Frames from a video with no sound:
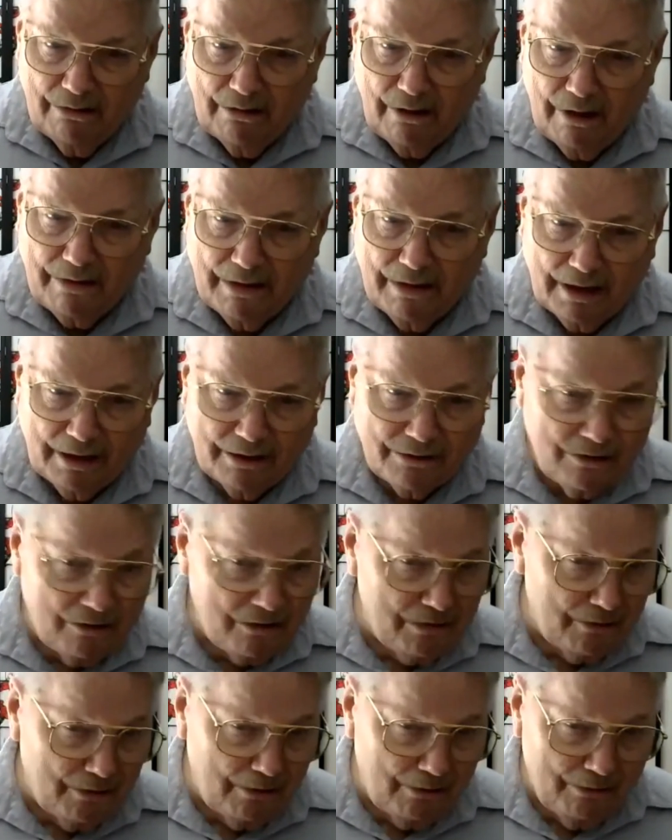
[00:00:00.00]
I think it's the
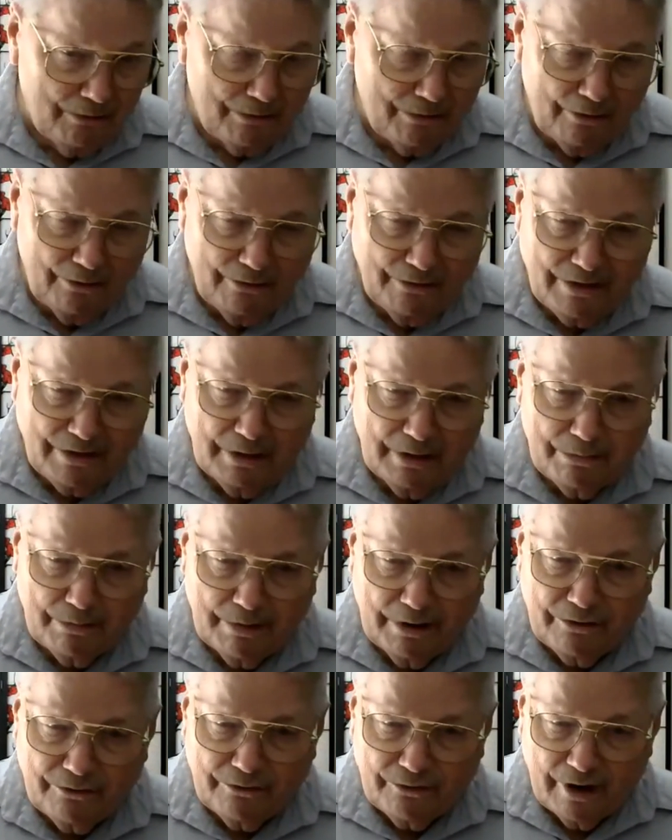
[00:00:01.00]
third Thursday.
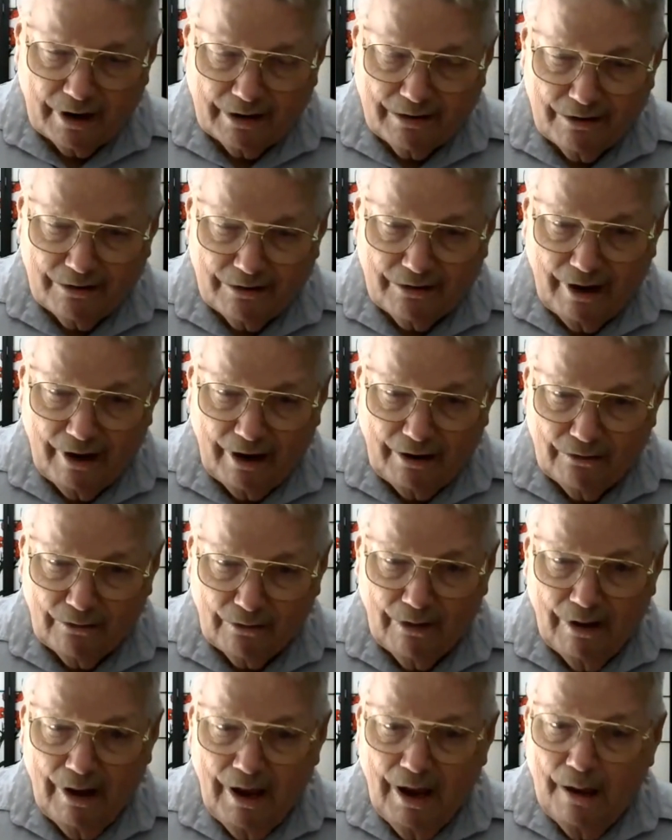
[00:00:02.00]
Please check the
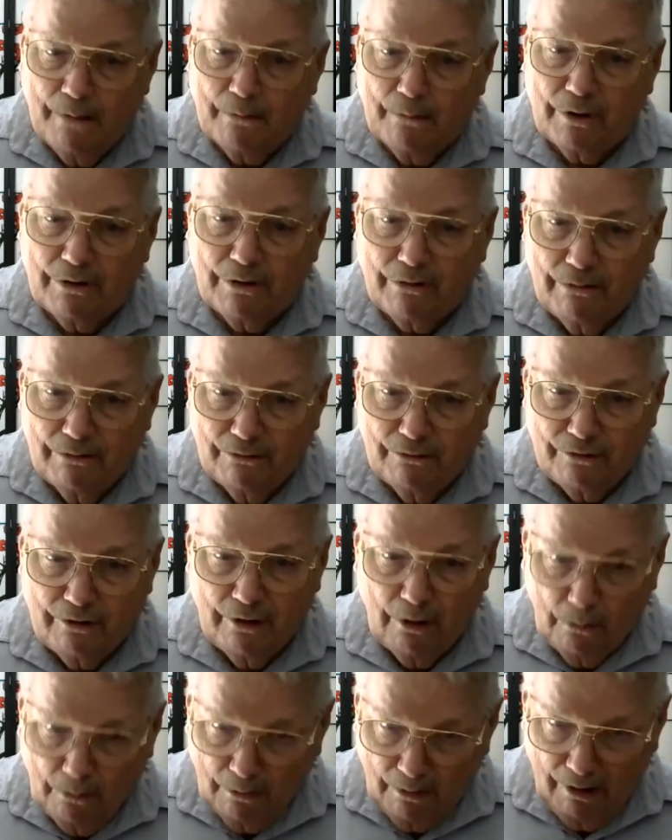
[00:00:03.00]
schedule, but
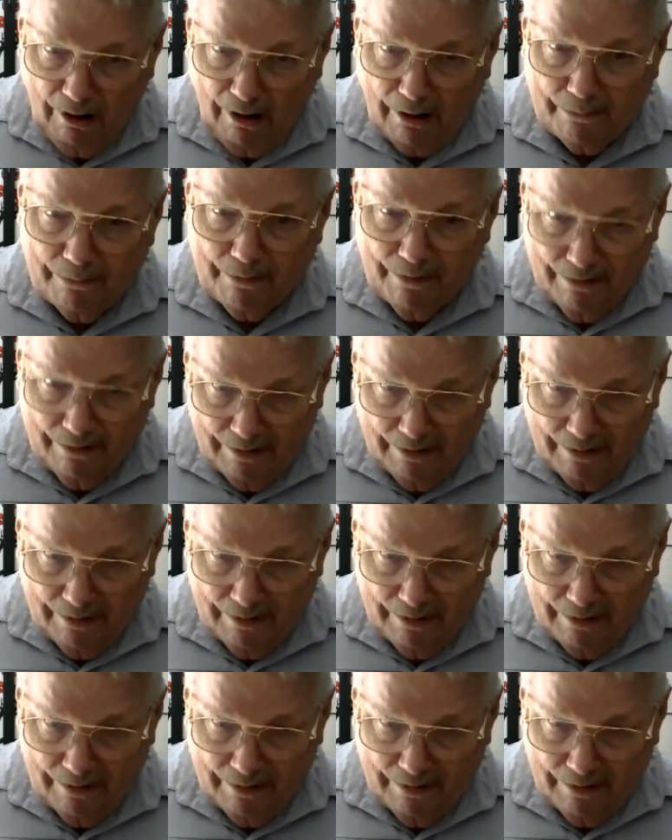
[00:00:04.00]
show up.